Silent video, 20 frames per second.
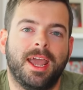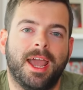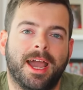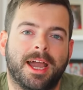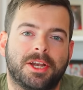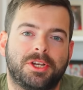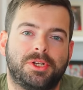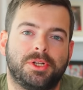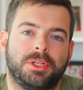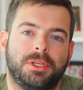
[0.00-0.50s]

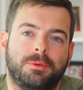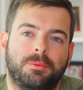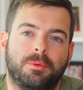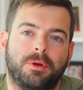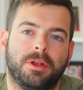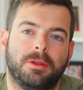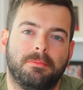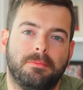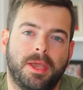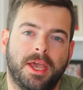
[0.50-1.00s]
actually
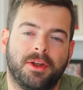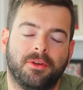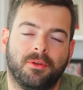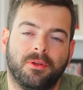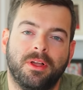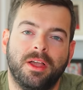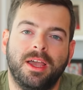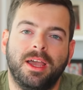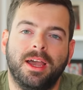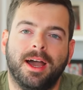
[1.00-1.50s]
won a
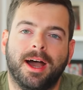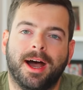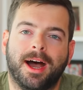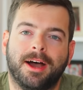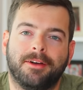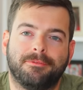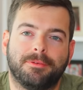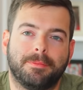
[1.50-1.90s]
medal uh,